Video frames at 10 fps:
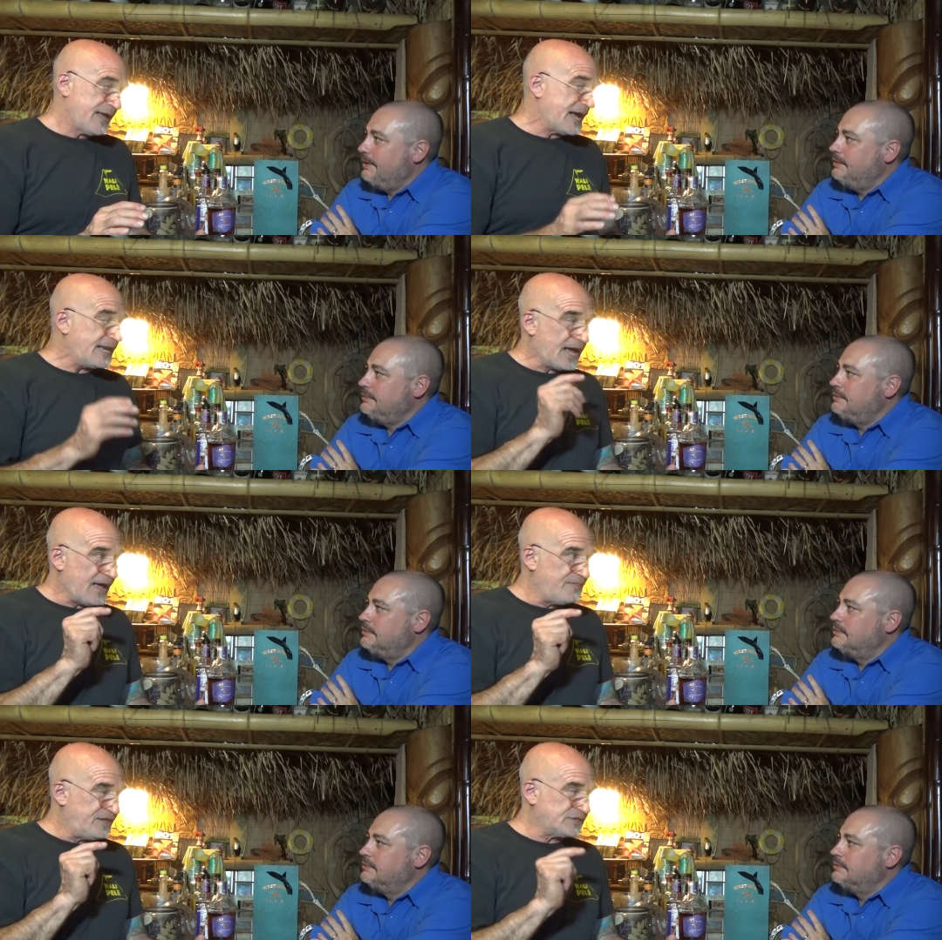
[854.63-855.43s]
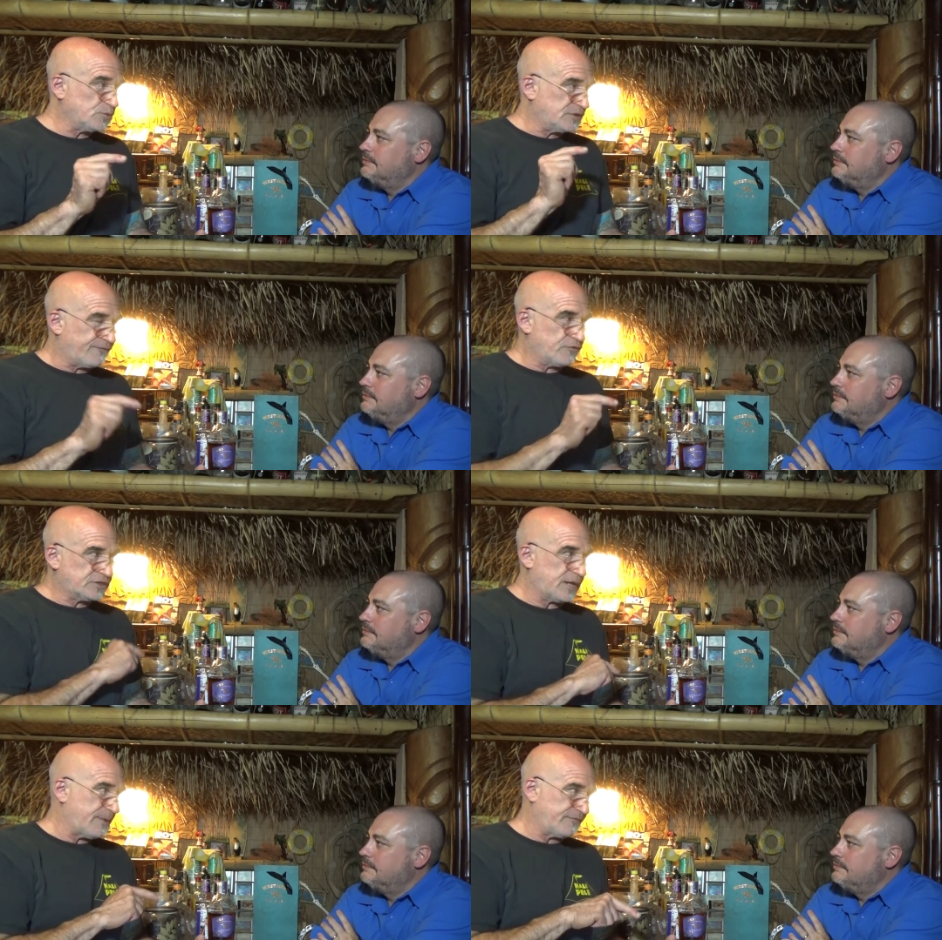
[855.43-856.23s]
Speaker 1: And this was the
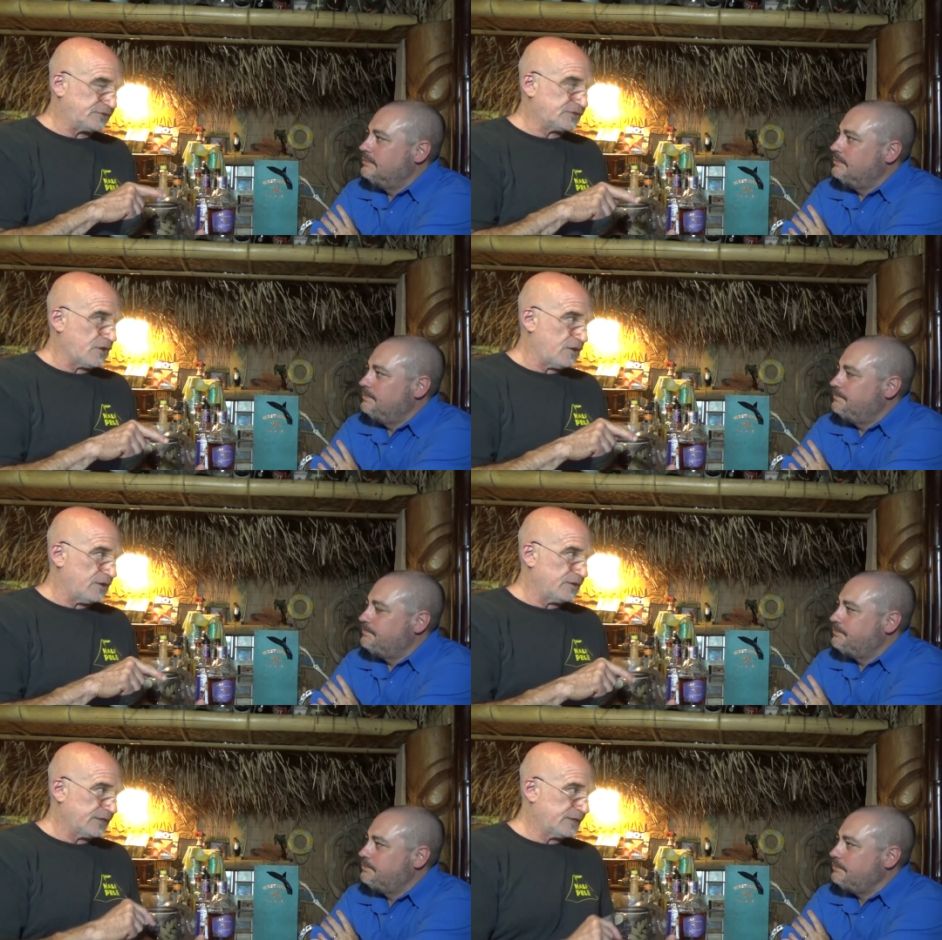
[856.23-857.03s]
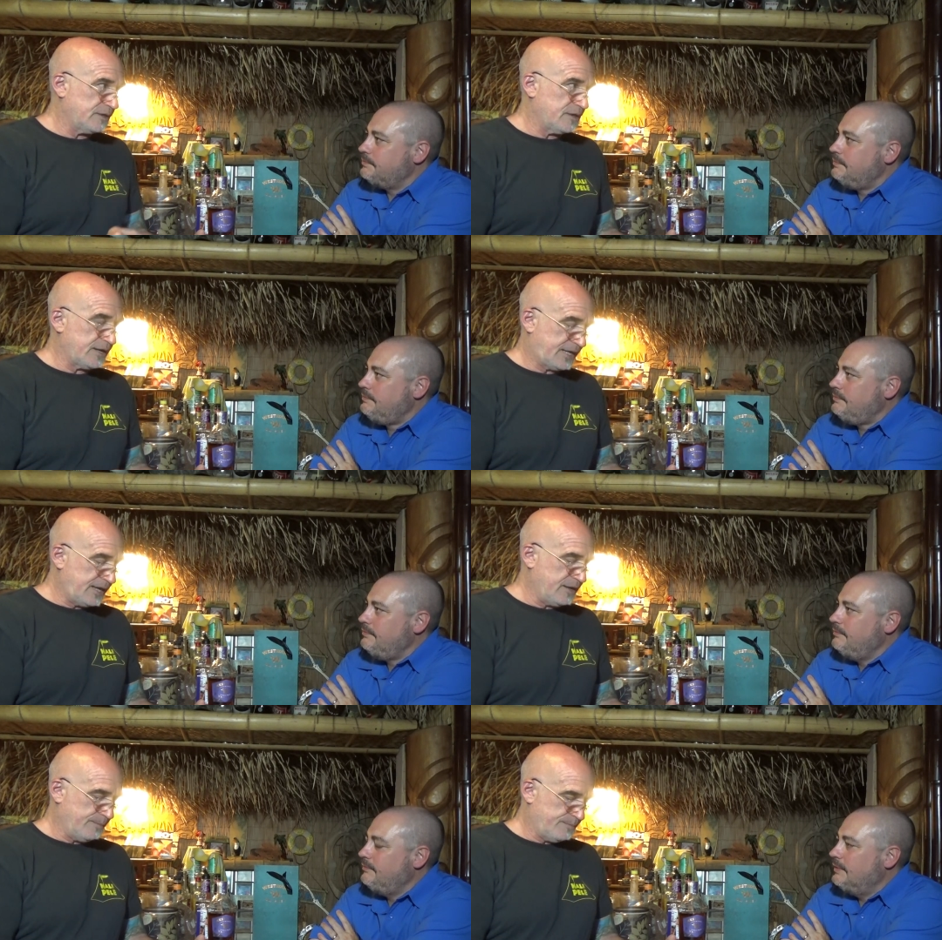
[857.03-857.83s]
first time I ever saw
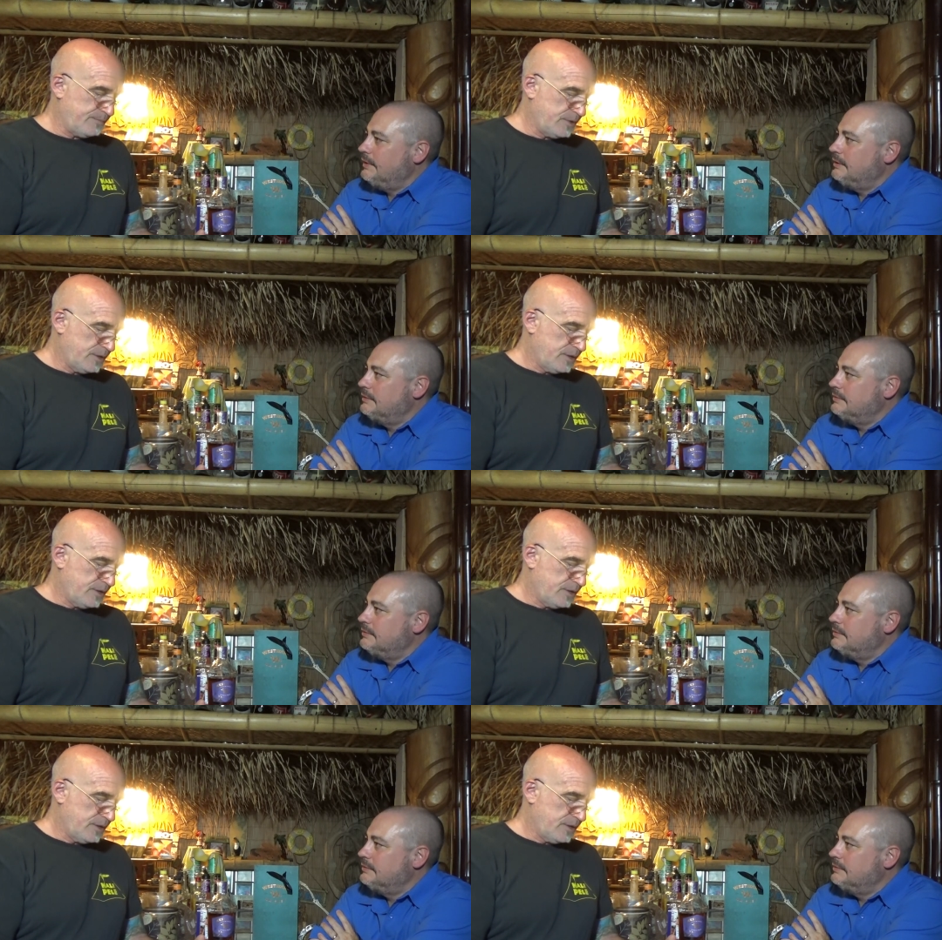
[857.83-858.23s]
him